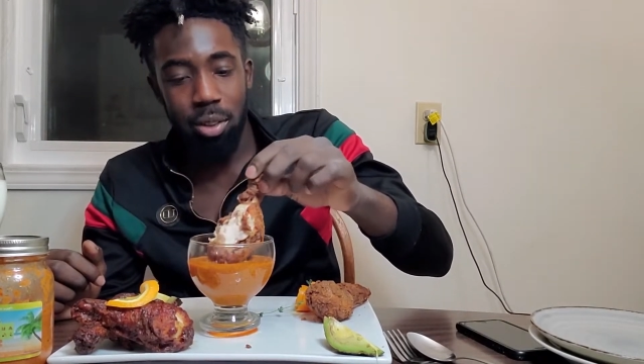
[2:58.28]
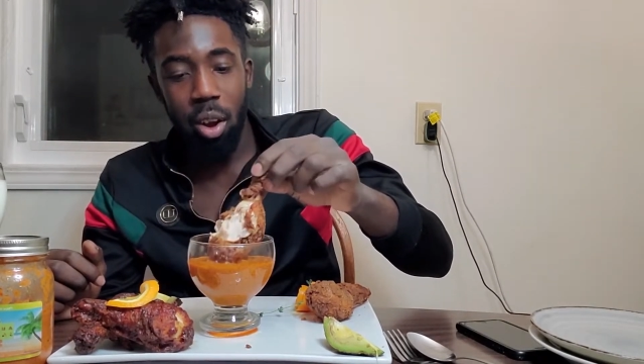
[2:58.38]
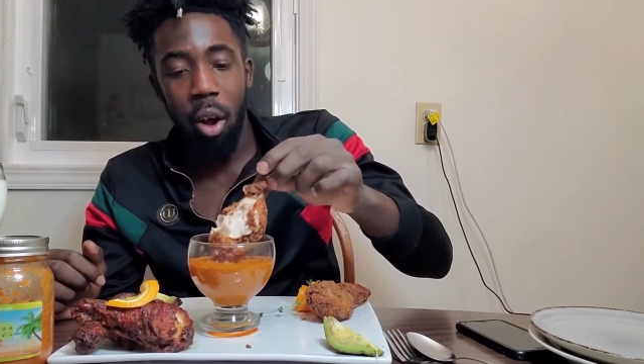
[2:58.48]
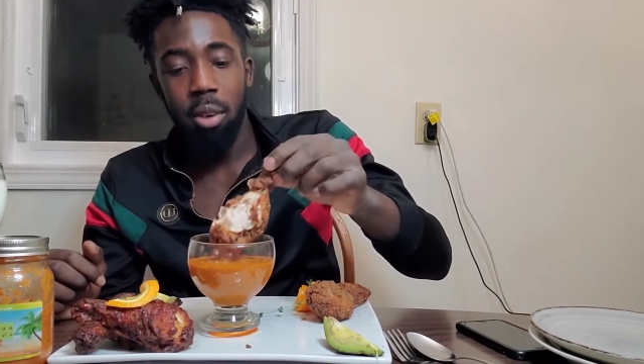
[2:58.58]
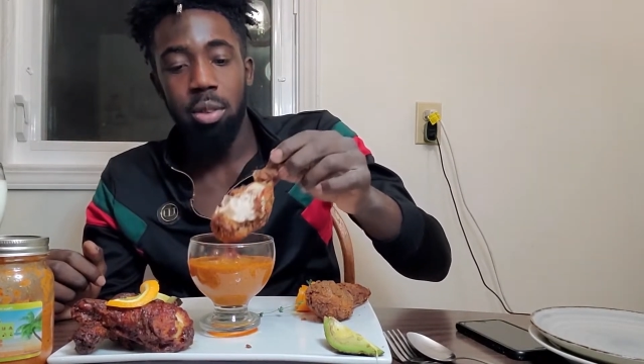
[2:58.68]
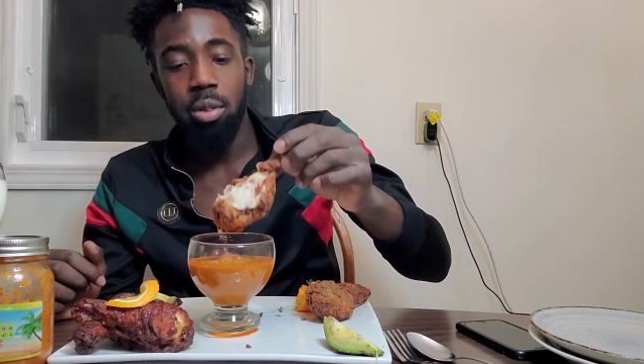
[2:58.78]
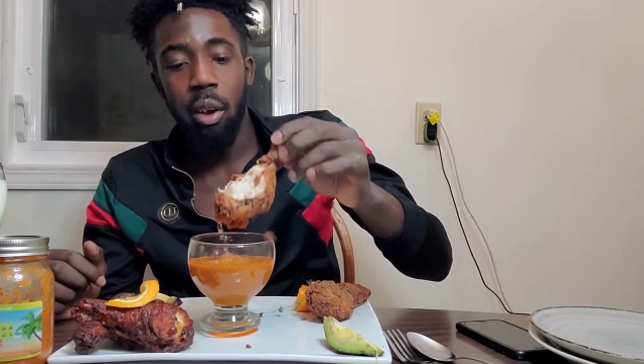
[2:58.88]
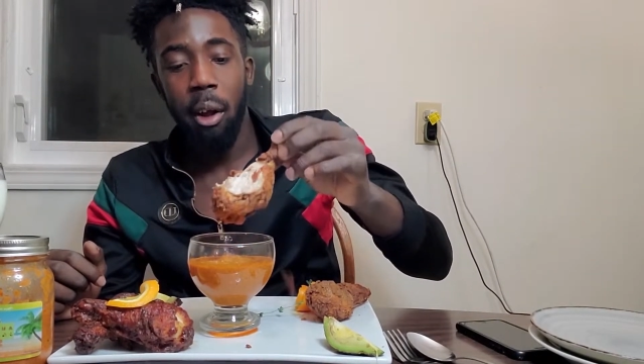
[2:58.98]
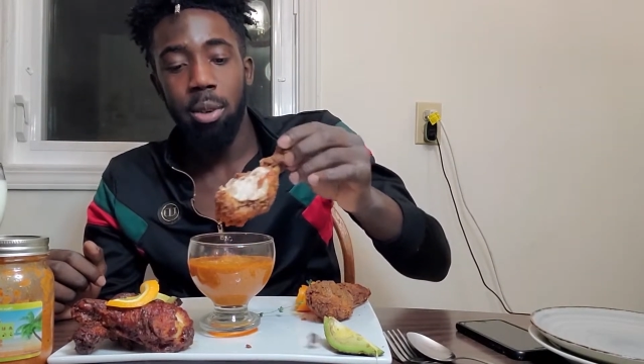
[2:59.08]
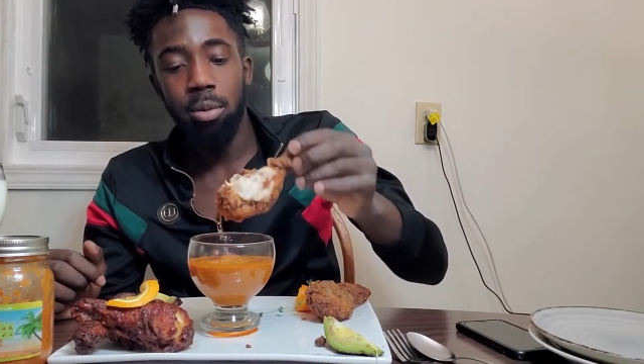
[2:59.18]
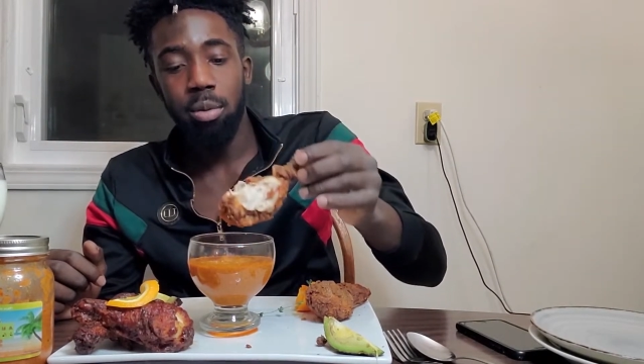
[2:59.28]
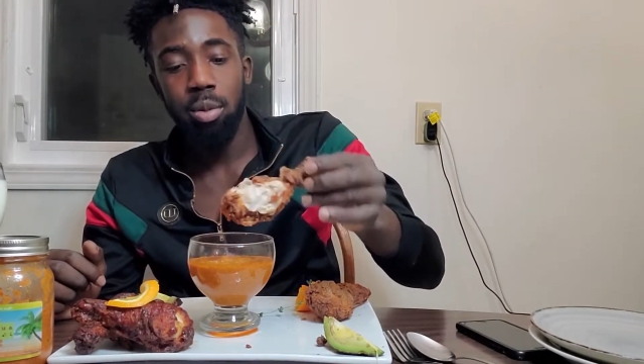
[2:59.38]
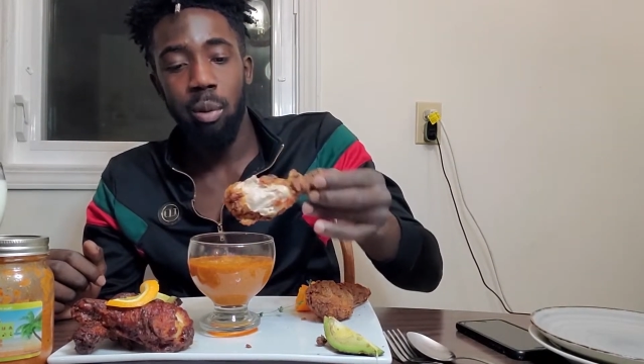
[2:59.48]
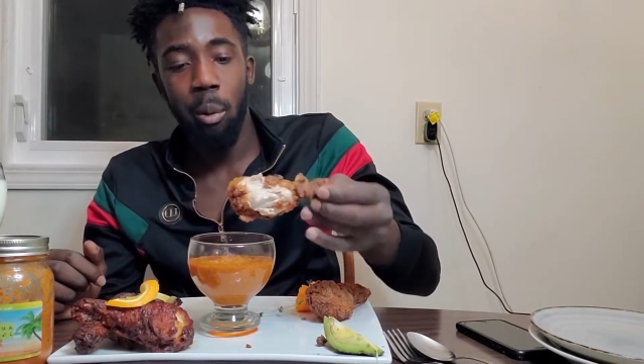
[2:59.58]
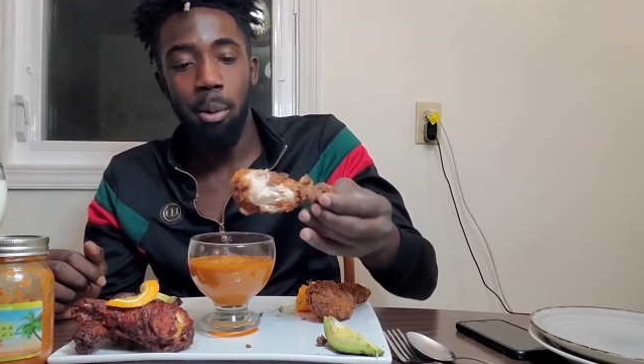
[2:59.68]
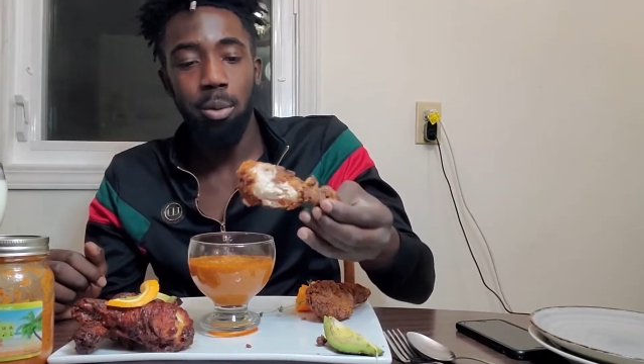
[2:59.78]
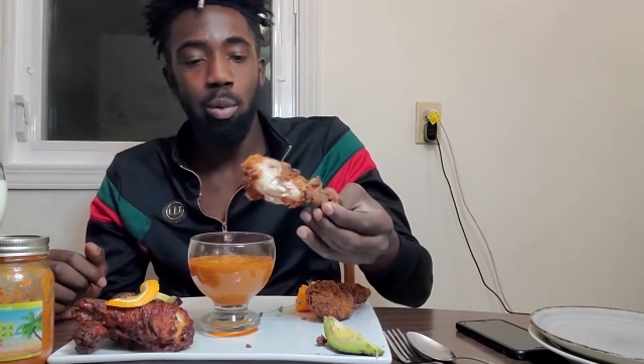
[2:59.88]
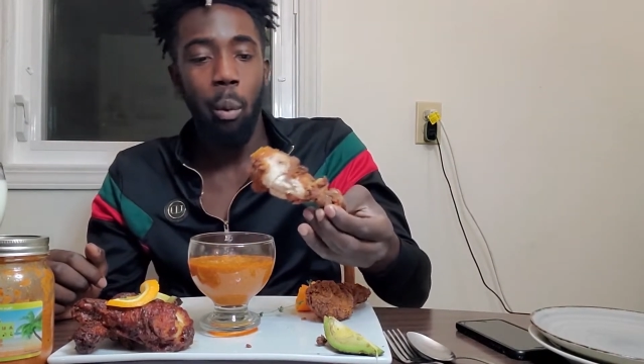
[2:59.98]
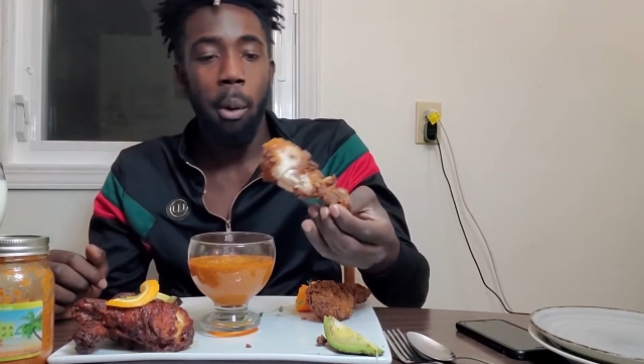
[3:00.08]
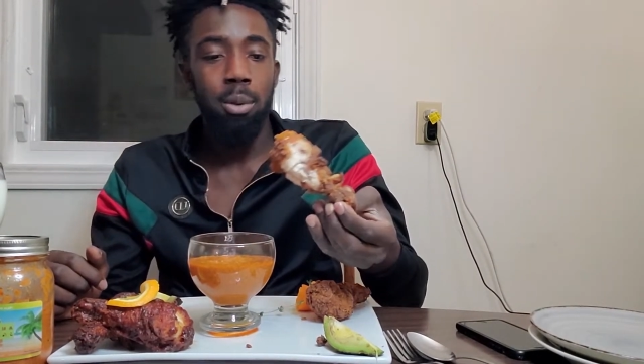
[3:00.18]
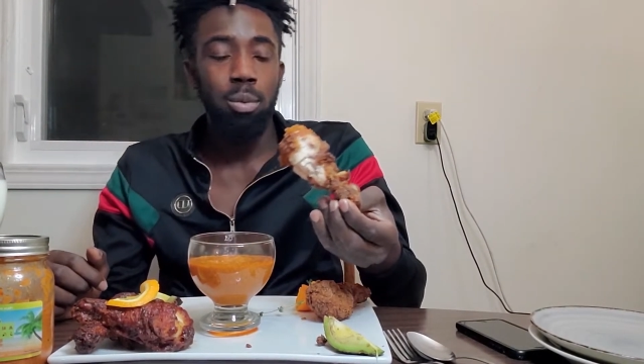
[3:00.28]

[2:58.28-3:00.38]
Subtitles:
Go ahead, yeah man. Dip in and go.